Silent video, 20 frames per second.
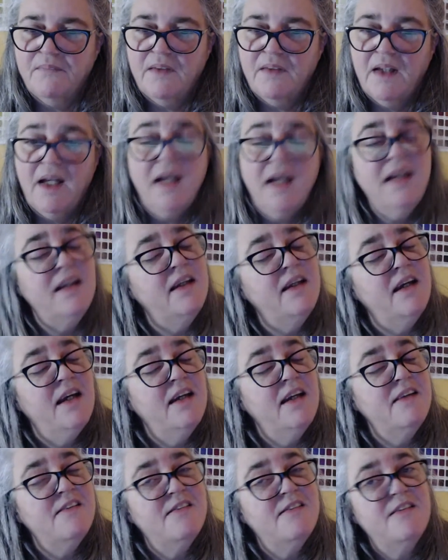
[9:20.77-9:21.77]

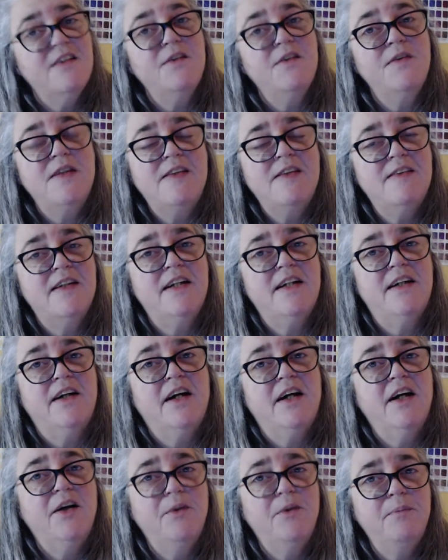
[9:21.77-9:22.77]
and Sue is here.
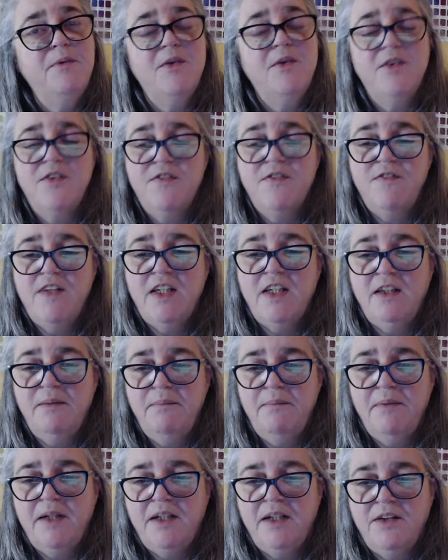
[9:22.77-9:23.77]
I hope you're
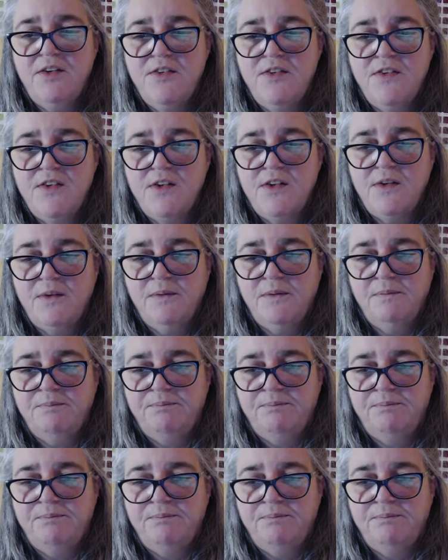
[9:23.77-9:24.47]
feeling better, Sue.